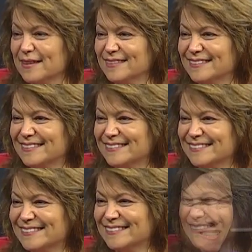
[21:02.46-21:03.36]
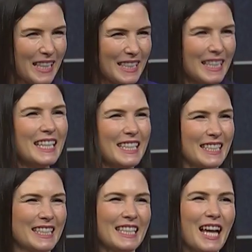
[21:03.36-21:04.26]
Yeah, we get along great.
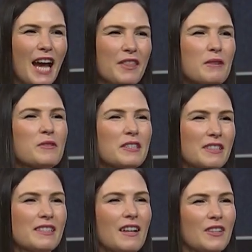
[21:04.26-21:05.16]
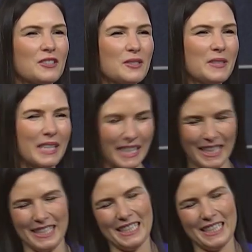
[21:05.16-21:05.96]
I think this had a lot to do with it.